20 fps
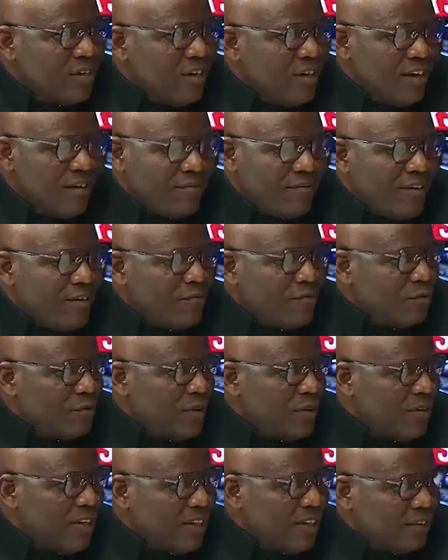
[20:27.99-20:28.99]
5 of
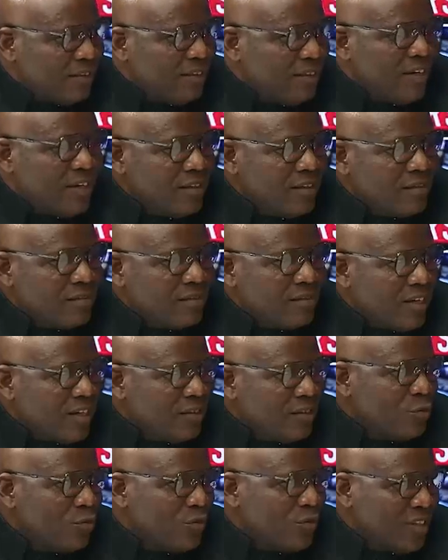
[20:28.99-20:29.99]
them, like I said, at the
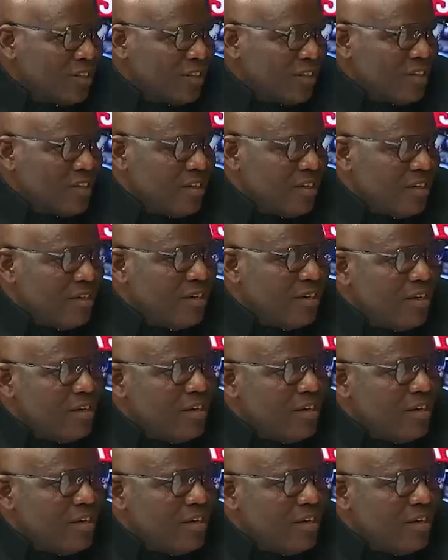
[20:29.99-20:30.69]
start, over three